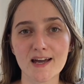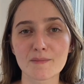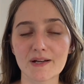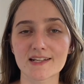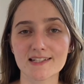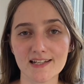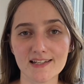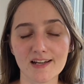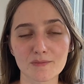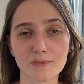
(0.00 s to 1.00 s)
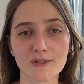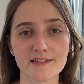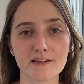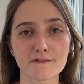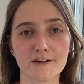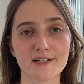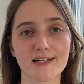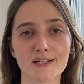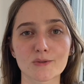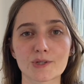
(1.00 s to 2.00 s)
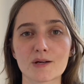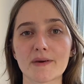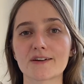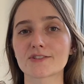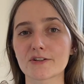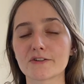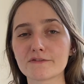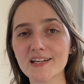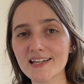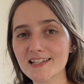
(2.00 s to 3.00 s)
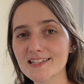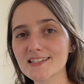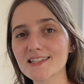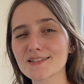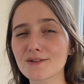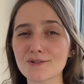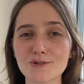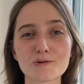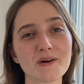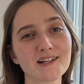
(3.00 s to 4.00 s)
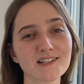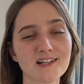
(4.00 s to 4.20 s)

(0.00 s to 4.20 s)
but I did end up with a very good amount of ease. There's not too much.